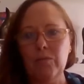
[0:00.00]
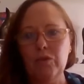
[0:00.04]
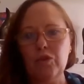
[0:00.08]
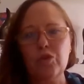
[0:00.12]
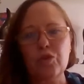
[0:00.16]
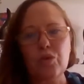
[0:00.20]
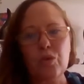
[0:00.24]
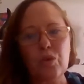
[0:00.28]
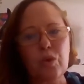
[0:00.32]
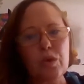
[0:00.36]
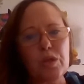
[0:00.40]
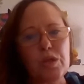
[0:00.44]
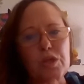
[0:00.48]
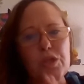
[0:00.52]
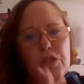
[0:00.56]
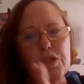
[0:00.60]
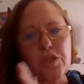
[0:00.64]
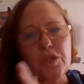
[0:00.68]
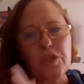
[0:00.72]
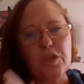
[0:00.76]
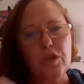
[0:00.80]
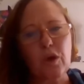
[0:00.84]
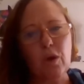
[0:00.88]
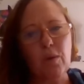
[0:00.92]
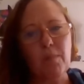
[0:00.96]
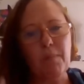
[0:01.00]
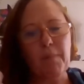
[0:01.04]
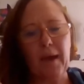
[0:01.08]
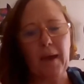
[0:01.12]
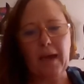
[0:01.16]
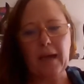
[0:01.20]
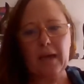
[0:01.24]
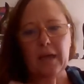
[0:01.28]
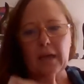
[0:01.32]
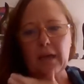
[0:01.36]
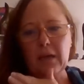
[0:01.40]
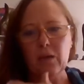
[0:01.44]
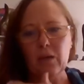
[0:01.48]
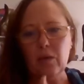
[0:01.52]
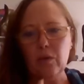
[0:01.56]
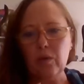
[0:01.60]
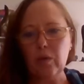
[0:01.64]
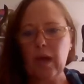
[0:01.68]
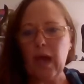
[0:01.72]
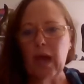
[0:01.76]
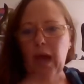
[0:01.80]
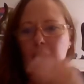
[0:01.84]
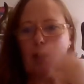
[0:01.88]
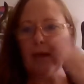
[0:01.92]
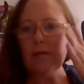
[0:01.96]
drawn to go back and
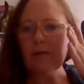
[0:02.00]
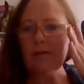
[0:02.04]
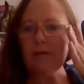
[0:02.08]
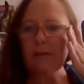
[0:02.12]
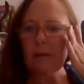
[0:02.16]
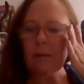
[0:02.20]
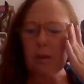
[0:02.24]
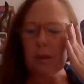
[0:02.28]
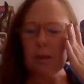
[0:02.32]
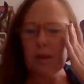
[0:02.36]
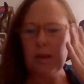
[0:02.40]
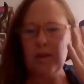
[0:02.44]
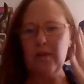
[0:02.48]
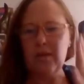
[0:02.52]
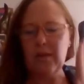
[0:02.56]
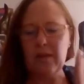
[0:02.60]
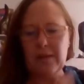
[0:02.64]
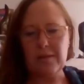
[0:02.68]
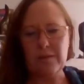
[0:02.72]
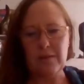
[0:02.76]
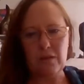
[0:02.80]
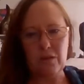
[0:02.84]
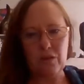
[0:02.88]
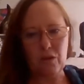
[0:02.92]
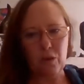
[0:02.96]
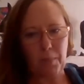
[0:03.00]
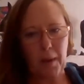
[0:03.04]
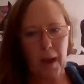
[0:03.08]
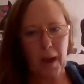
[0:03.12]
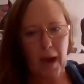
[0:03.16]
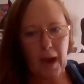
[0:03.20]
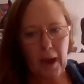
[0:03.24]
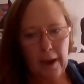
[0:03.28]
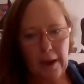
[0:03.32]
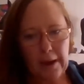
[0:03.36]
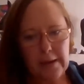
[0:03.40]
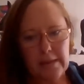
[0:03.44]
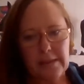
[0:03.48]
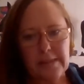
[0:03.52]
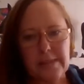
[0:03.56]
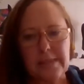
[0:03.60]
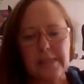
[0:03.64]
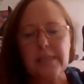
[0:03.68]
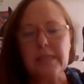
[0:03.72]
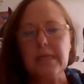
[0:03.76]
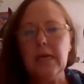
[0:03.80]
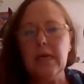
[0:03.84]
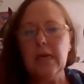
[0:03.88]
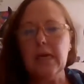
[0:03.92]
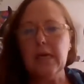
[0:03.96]
look at some of the things in your
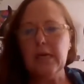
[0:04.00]
past,